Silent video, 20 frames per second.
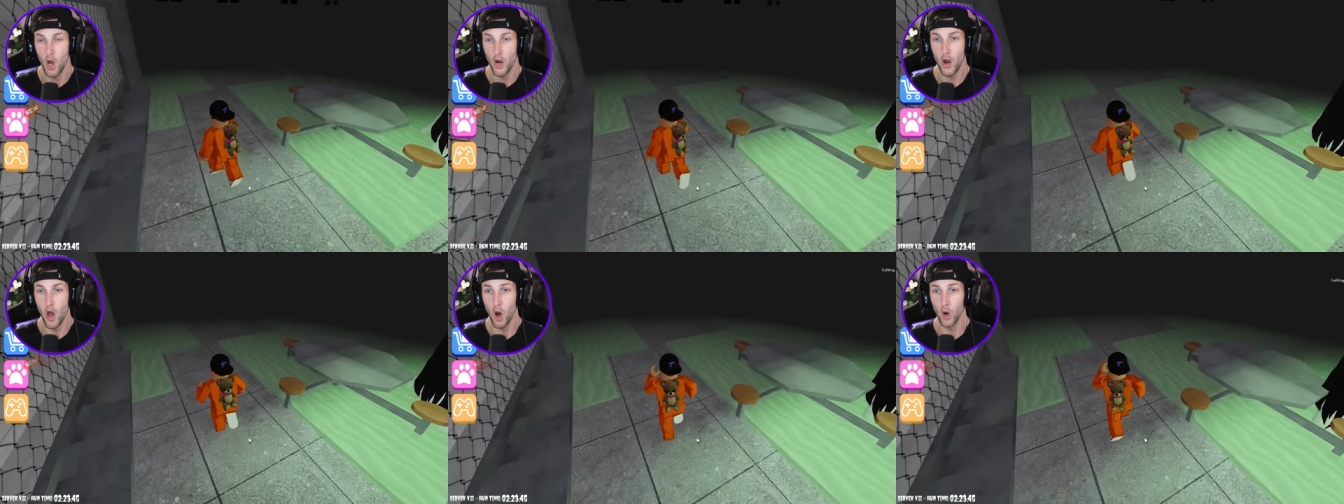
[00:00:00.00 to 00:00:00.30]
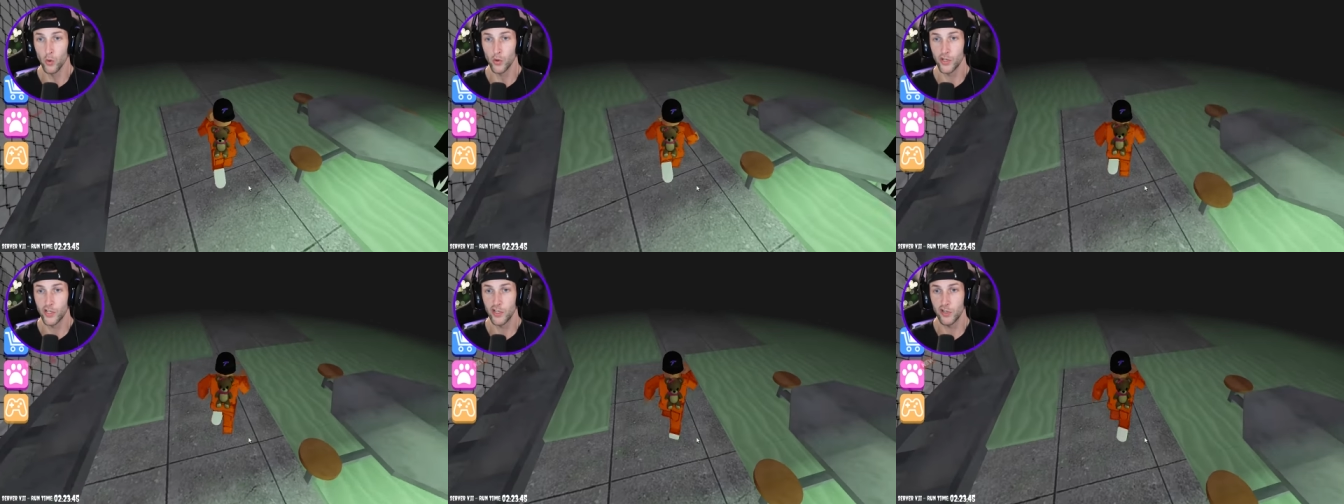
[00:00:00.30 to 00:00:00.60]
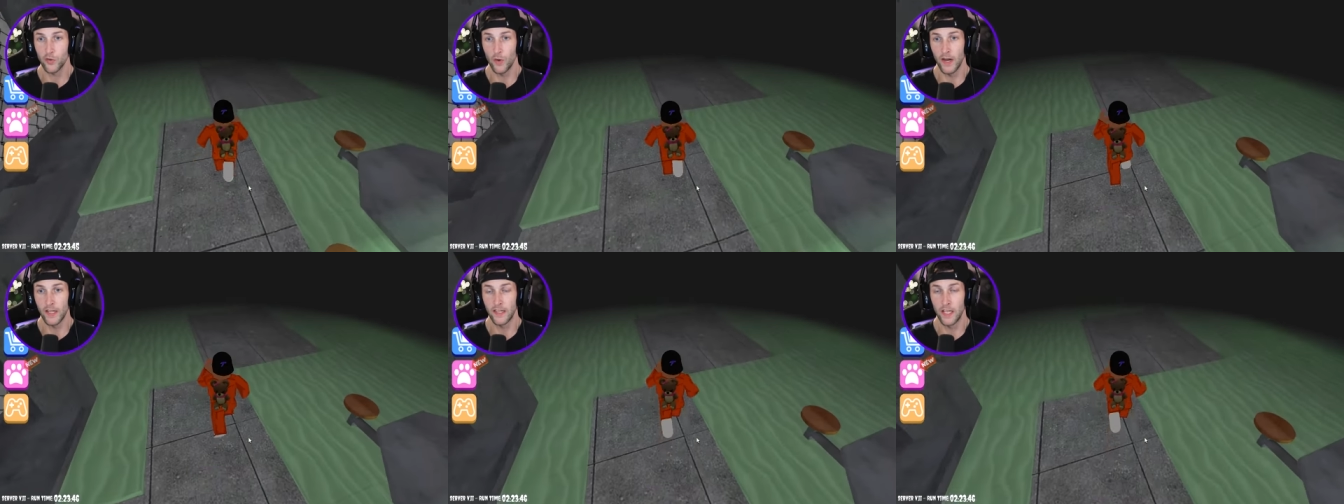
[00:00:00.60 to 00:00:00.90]
No,
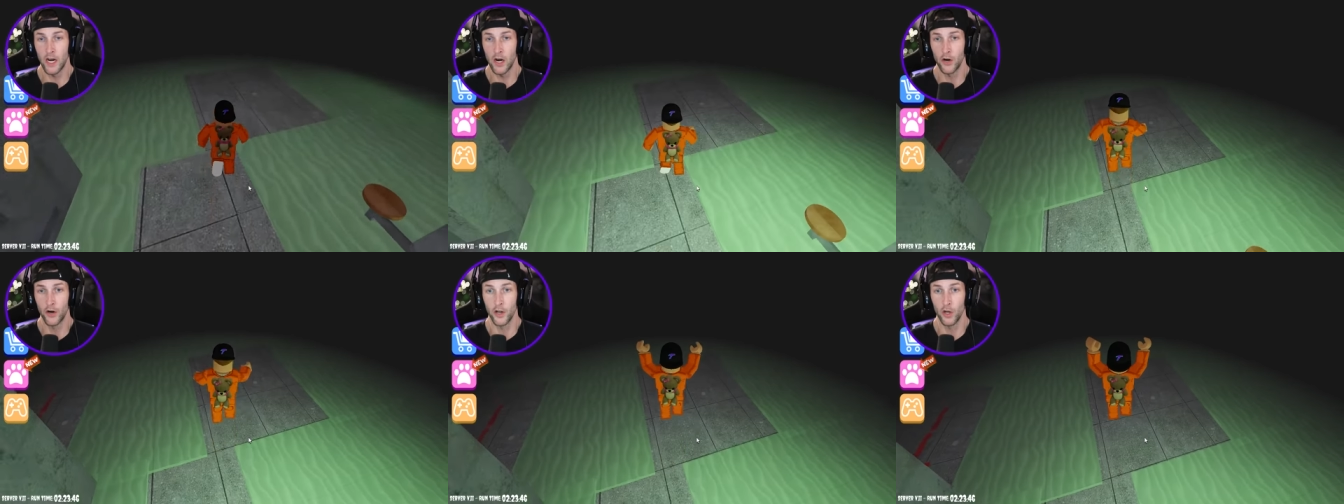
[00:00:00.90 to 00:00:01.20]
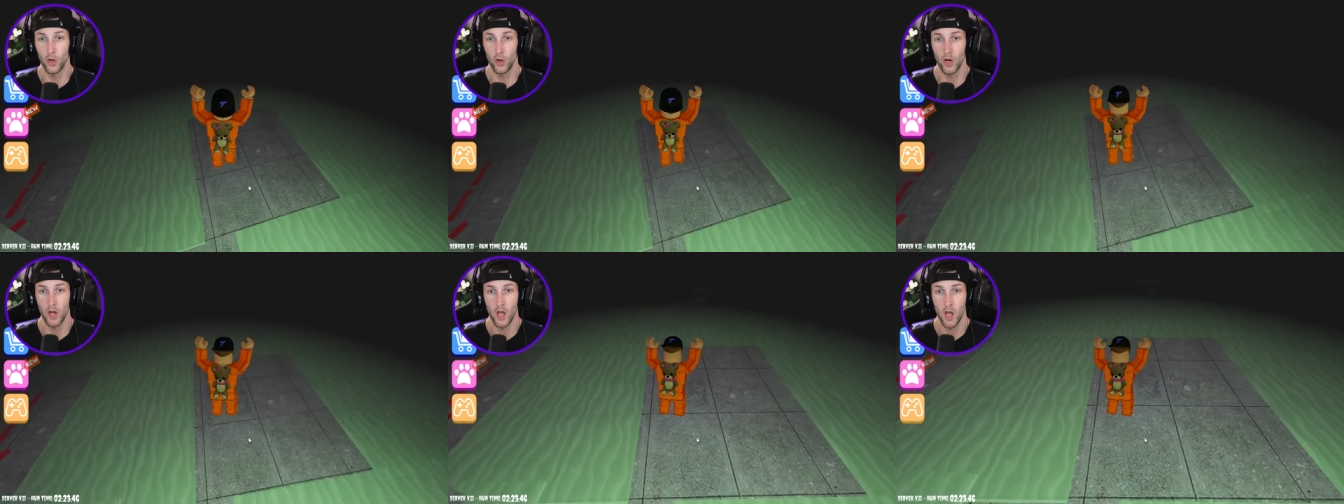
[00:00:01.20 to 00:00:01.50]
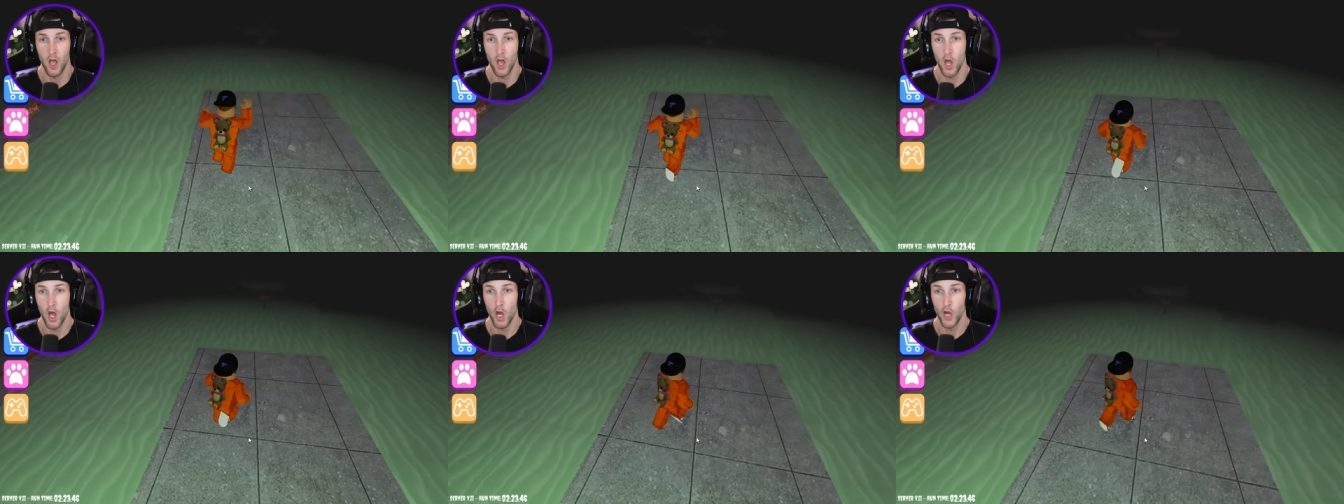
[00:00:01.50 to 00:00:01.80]
she's right there, dude.
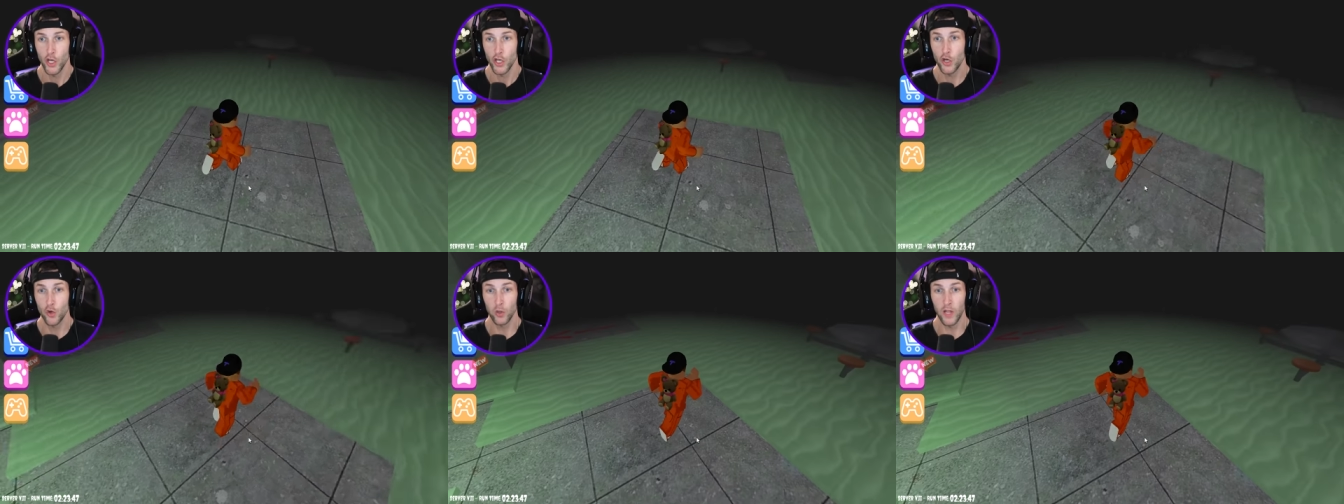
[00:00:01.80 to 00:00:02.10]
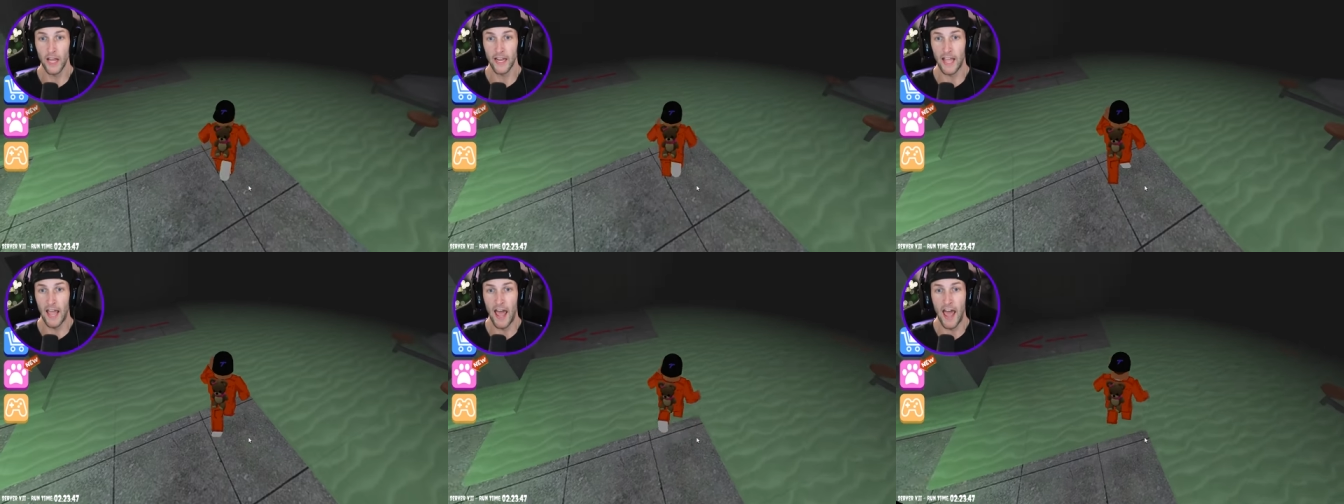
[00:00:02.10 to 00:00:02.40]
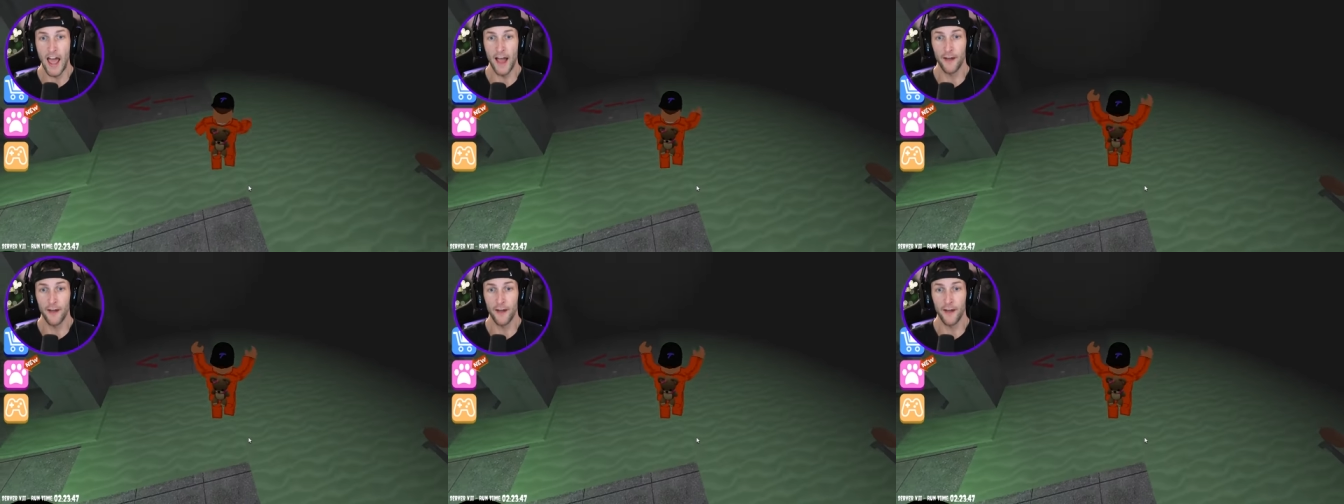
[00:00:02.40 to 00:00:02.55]
You like